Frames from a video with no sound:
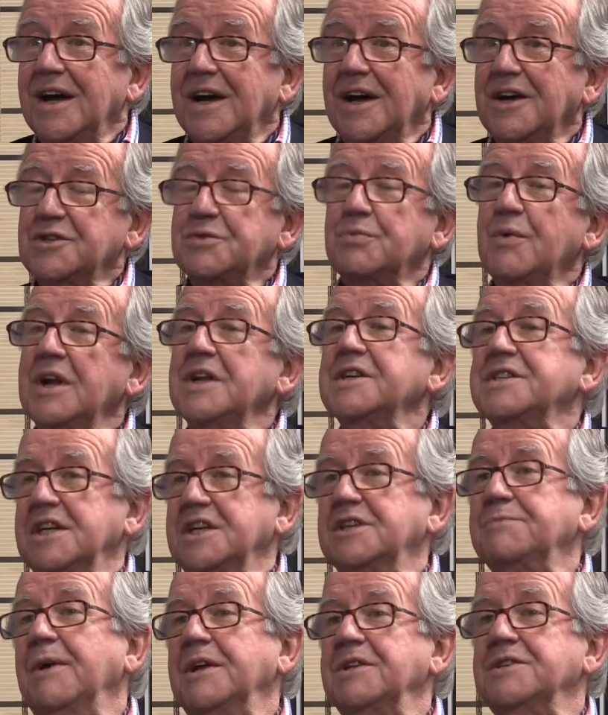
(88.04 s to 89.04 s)
as well as
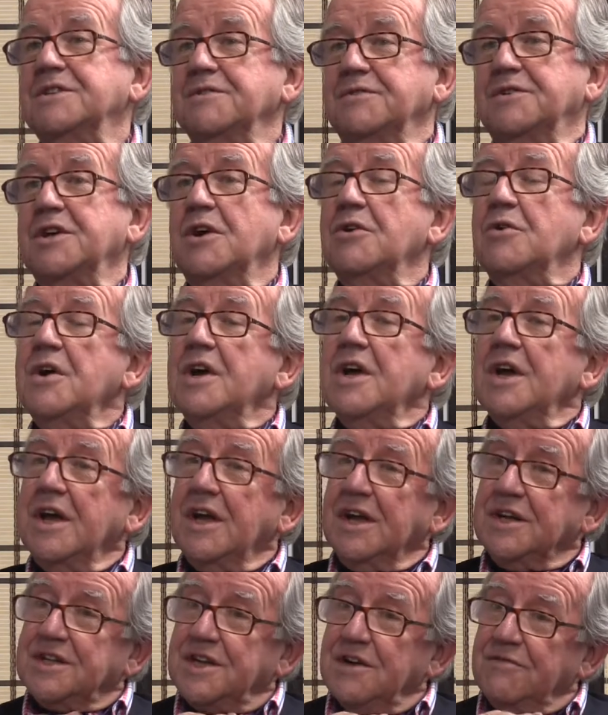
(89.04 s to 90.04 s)
expensive. So
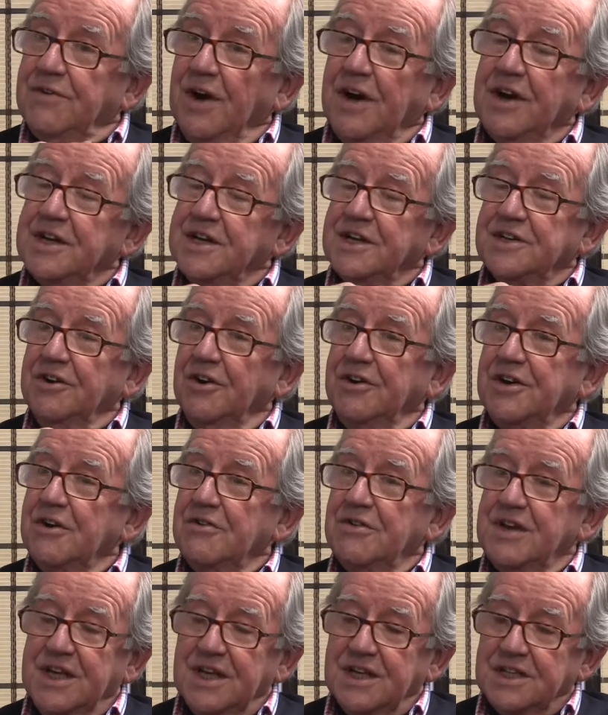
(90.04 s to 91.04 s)
it divided not
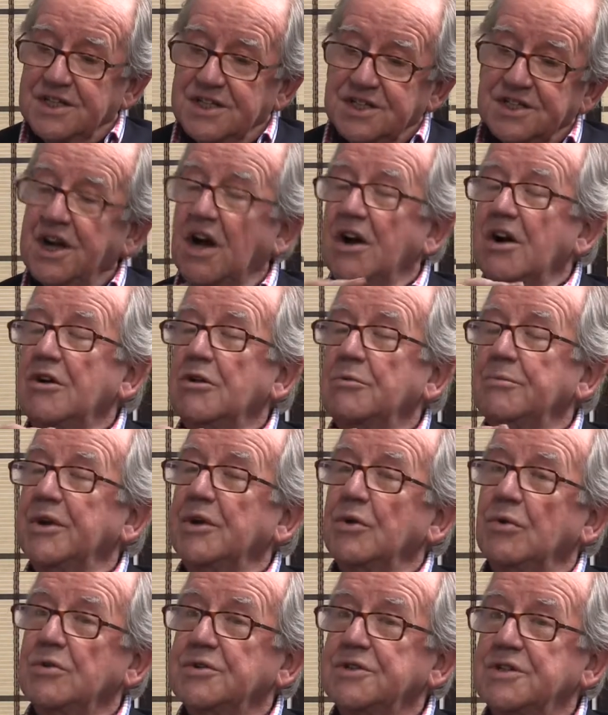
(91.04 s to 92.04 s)
only in style, but
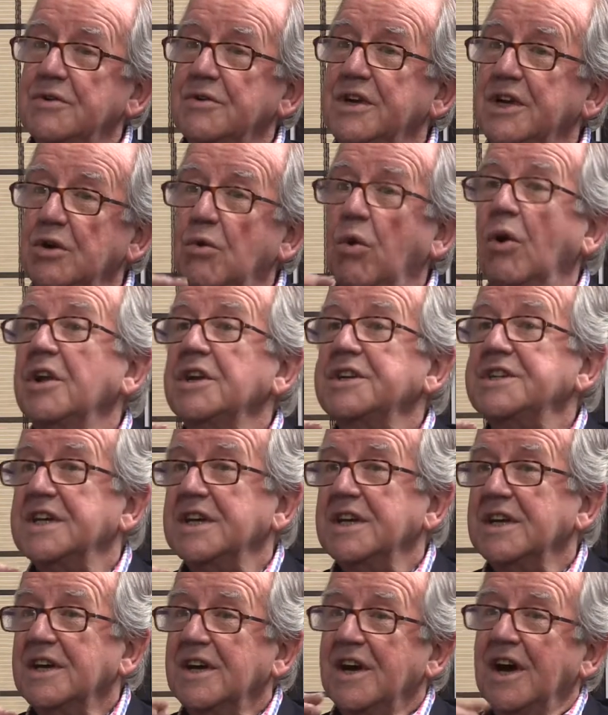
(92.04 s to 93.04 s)
also in
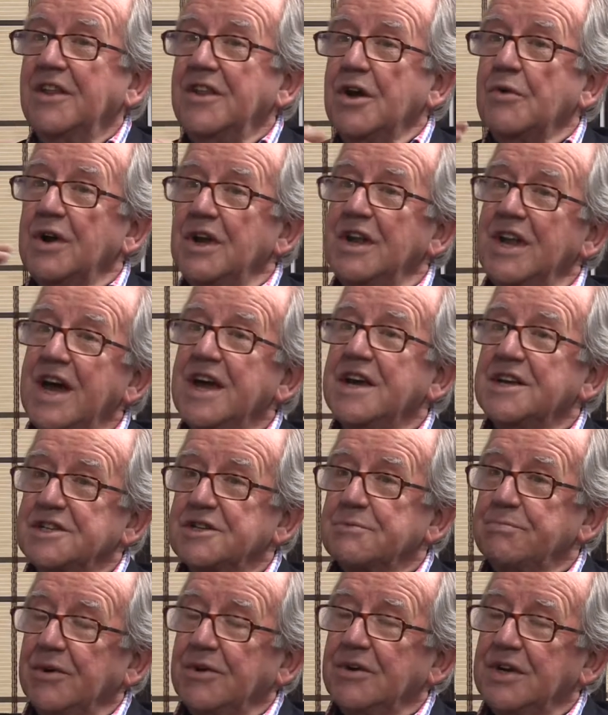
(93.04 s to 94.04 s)
quantity. And there were layers
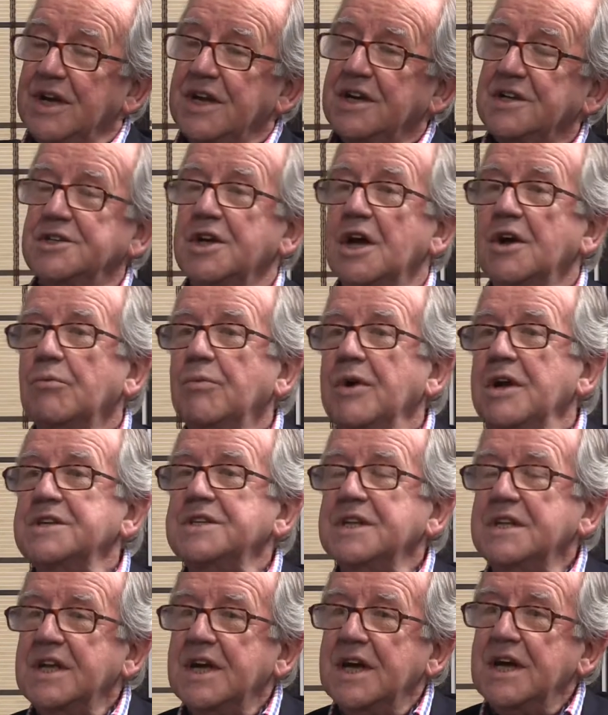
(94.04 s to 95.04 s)
upon layers. Whereas
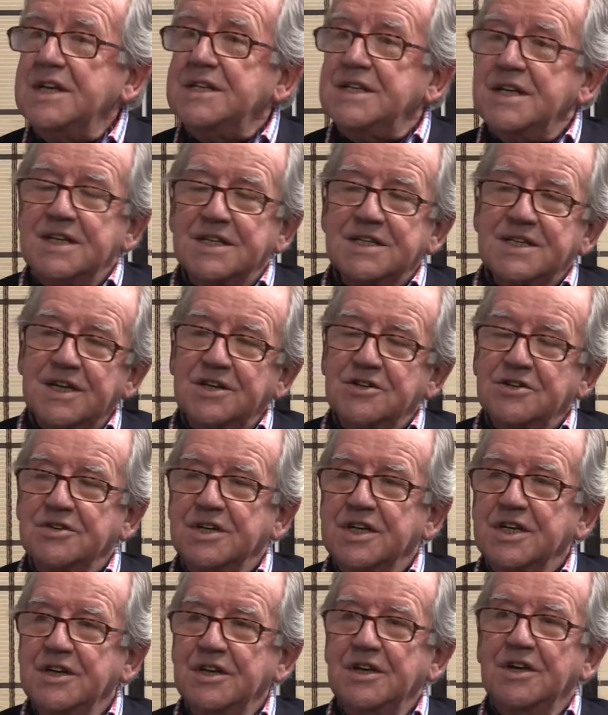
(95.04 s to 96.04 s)
in the 18th
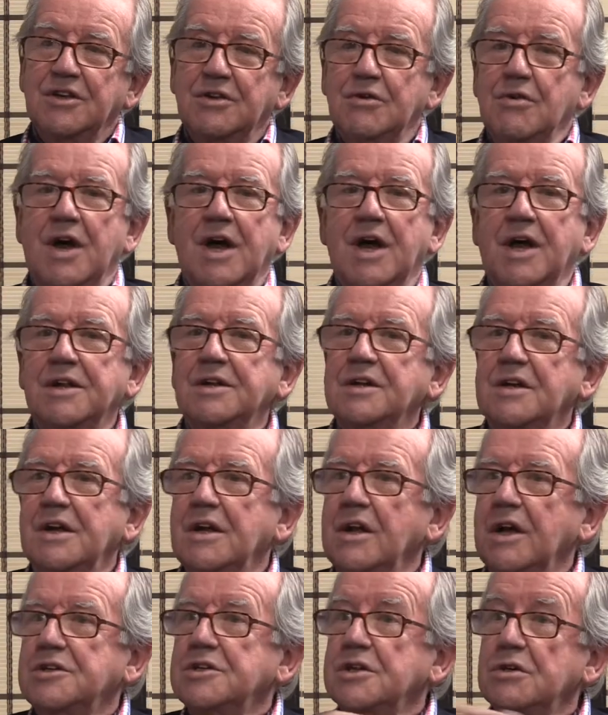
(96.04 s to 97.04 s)
century, you had
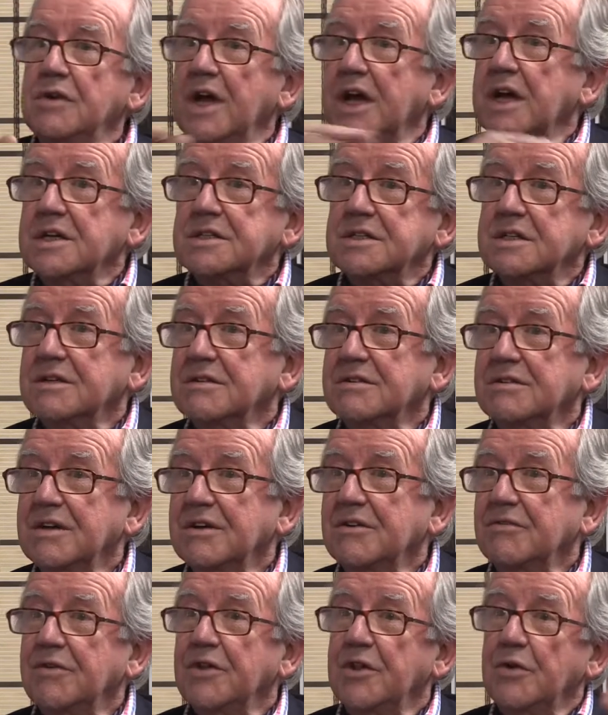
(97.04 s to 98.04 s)
like two layers,
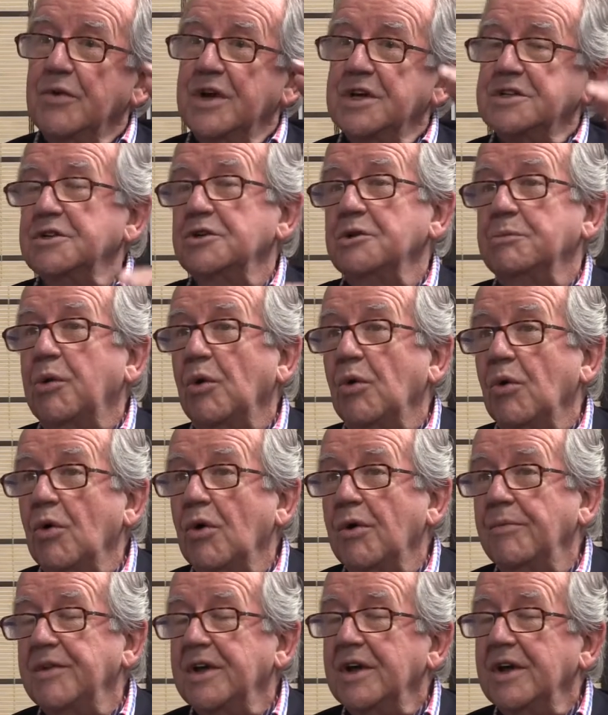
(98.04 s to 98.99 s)
yep, for the rich or the poor.